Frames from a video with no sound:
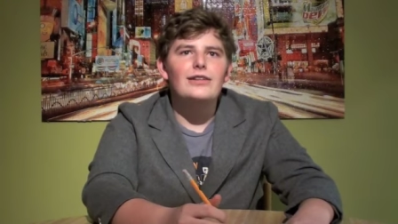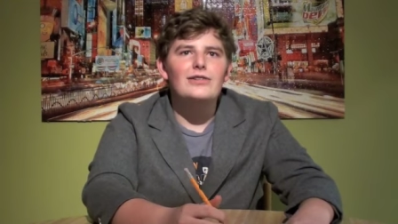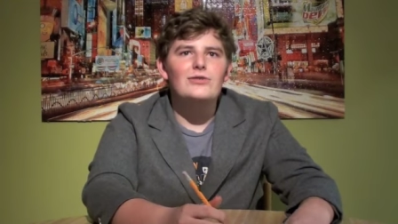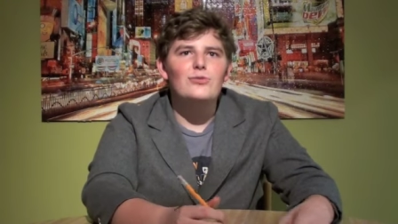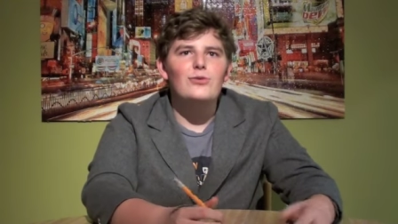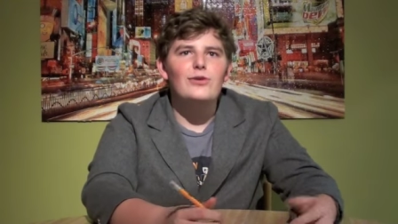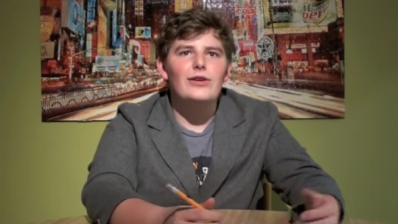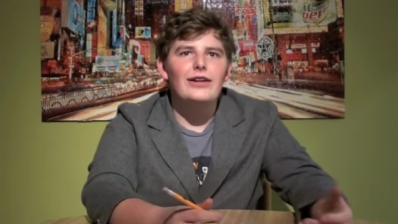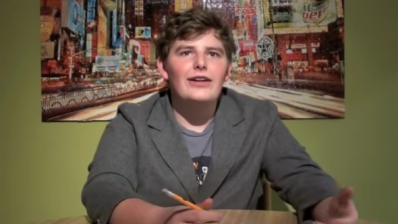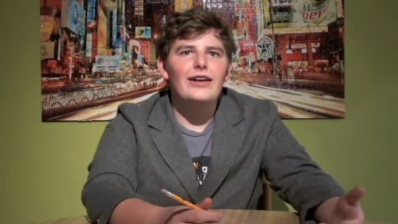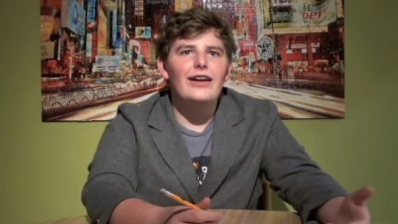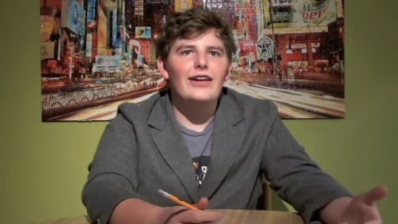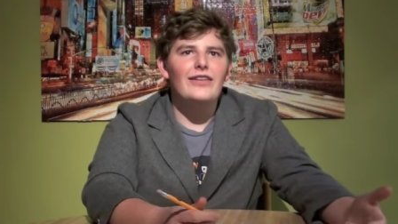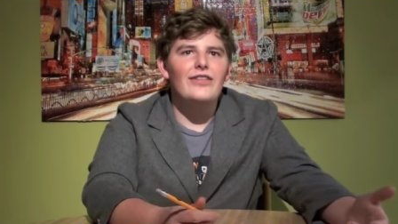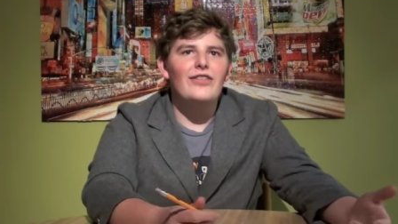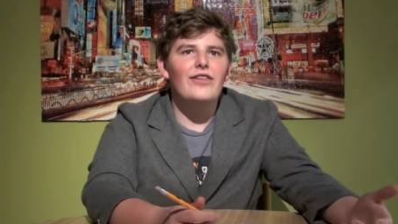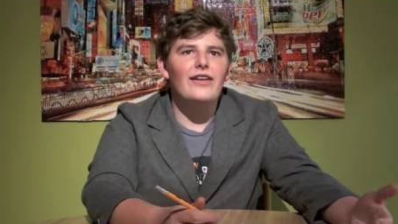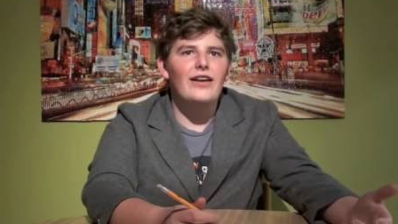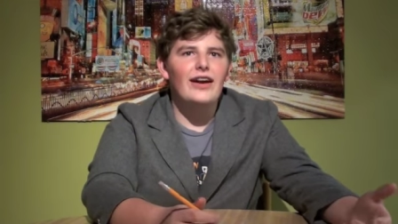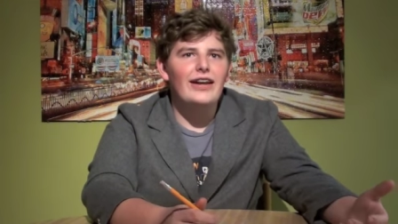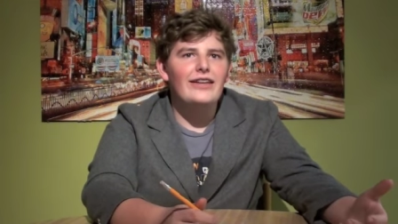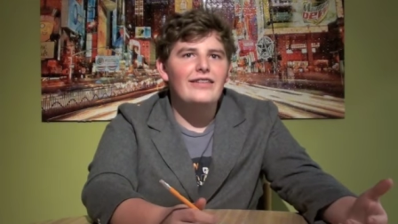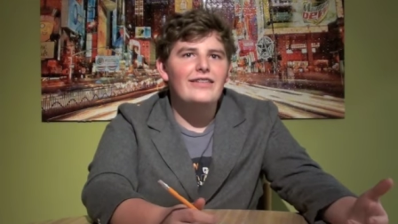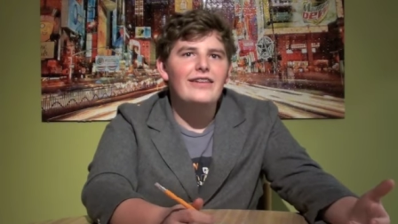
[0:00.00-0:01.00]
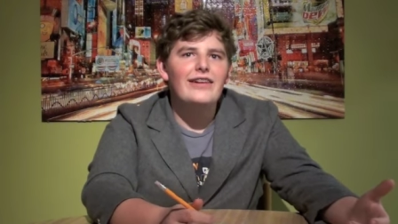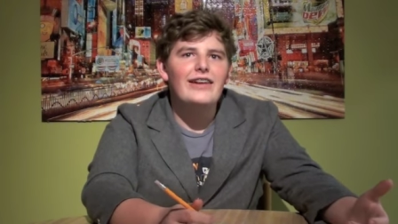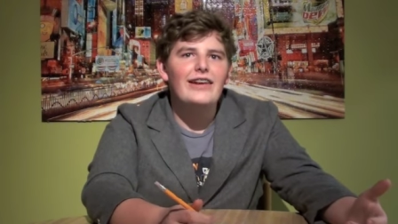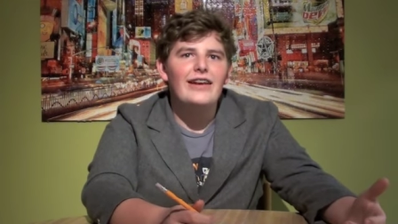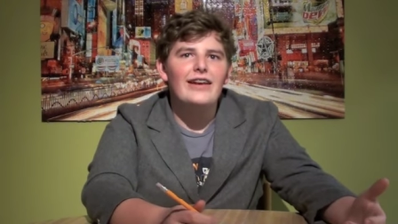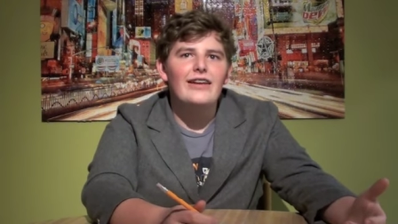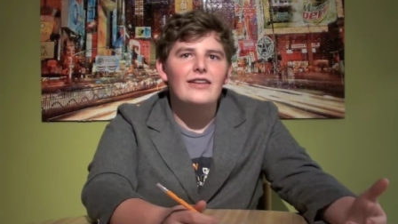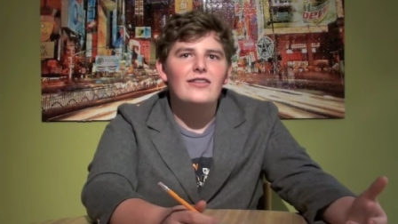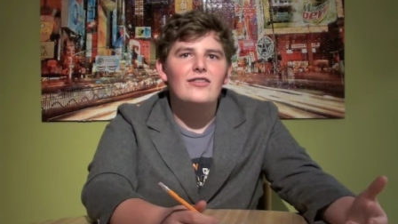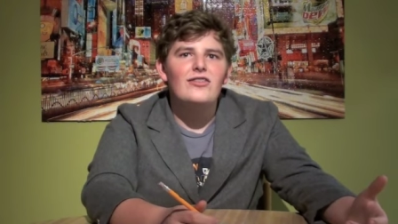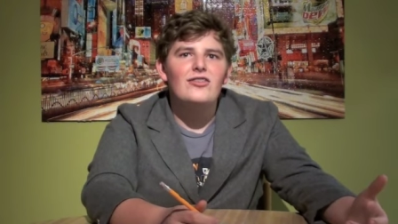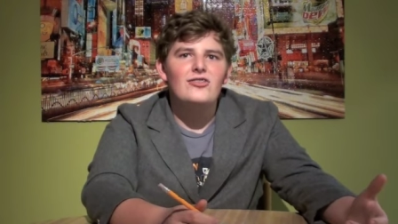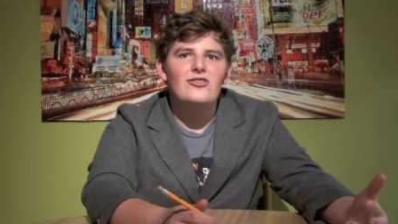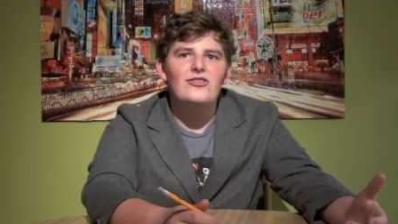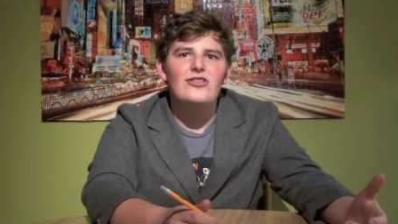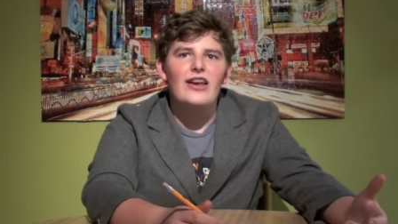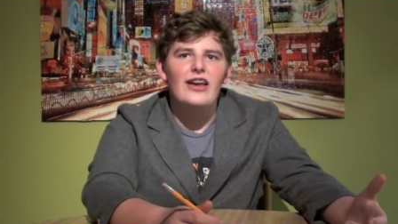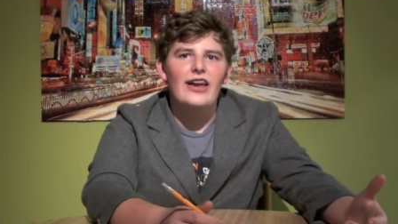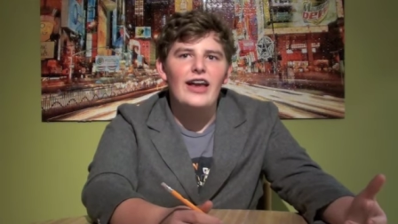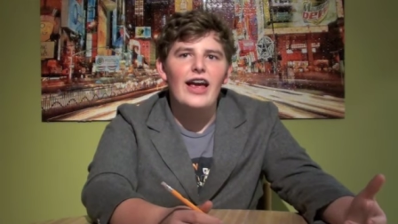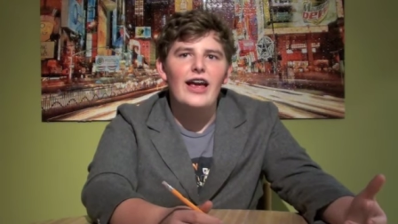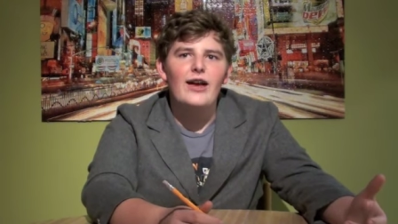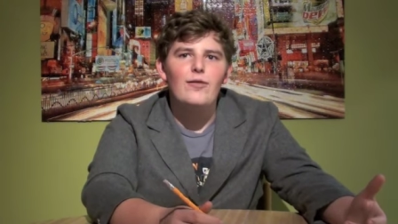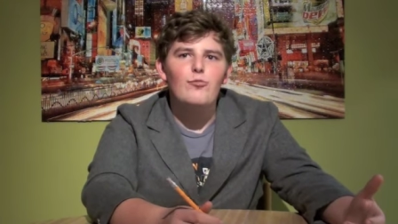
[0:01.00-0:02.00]
That's where I got the idea to
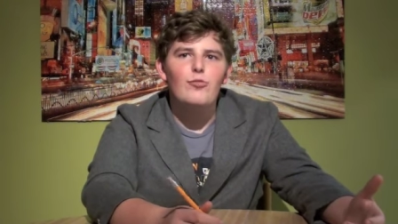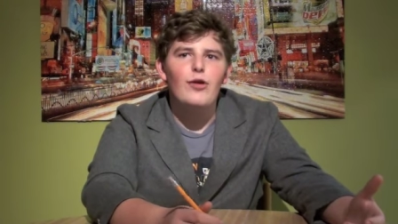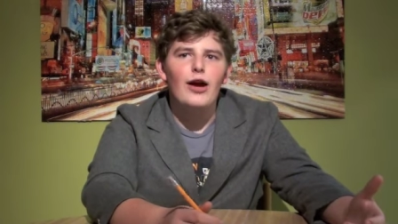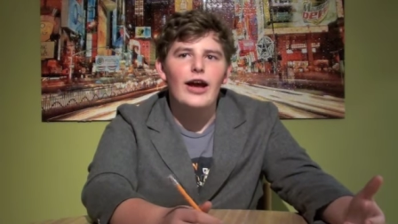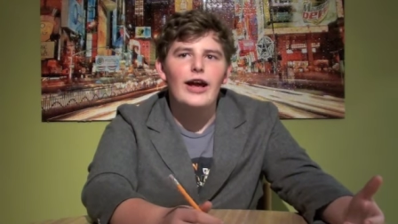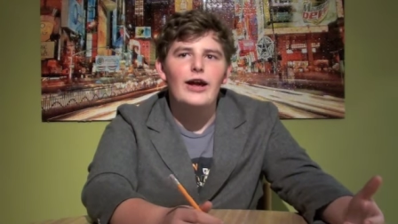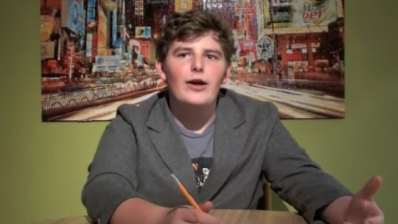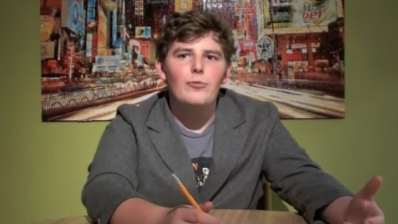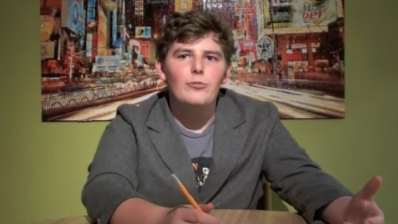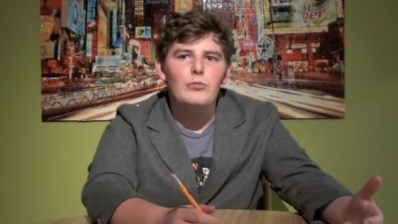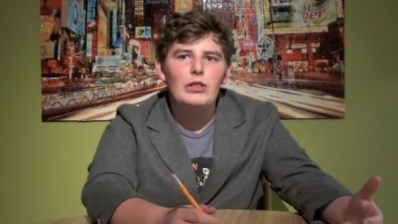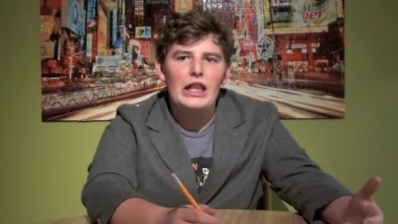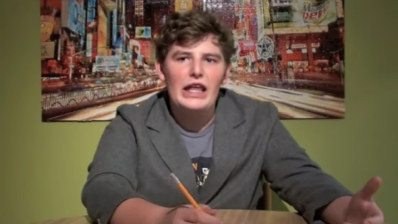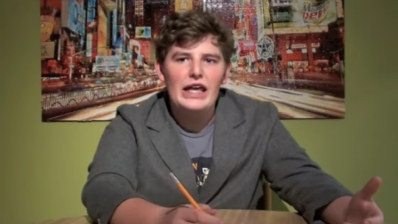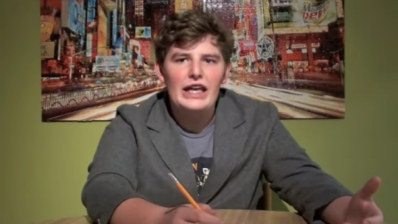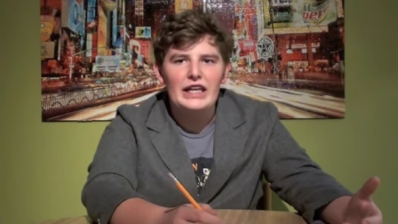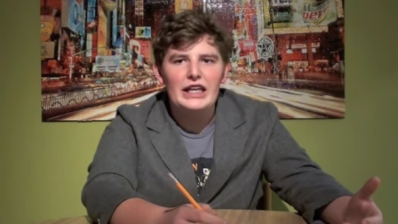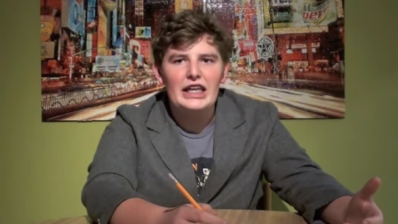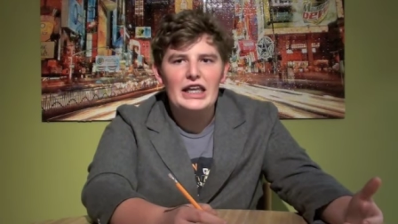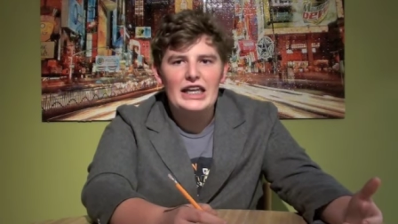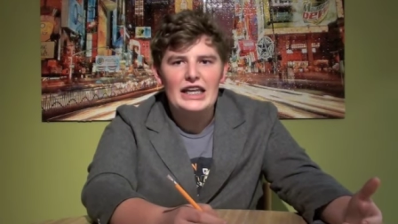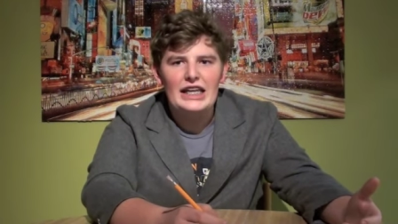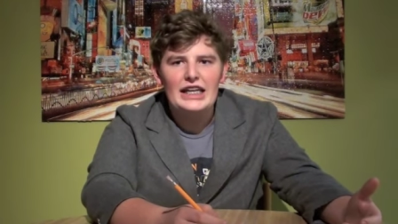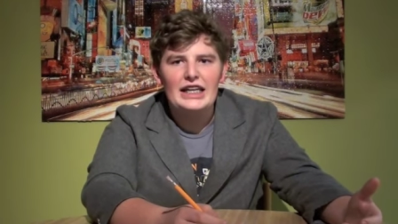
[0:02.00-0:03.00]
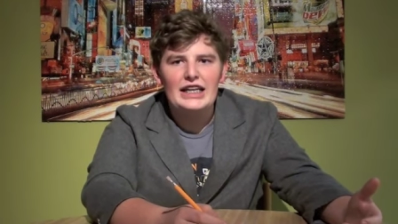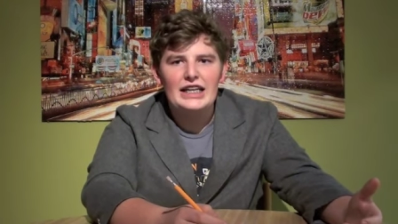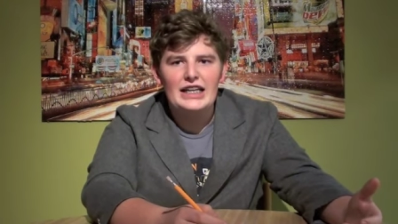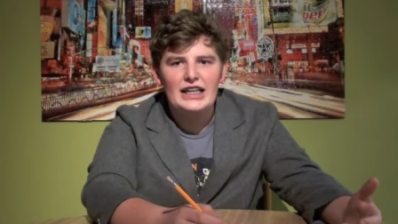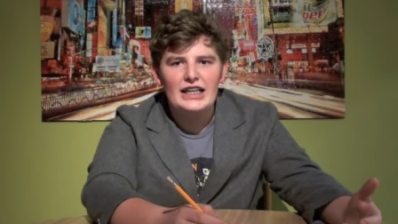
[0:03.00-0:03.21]
say Abraham Lincoln.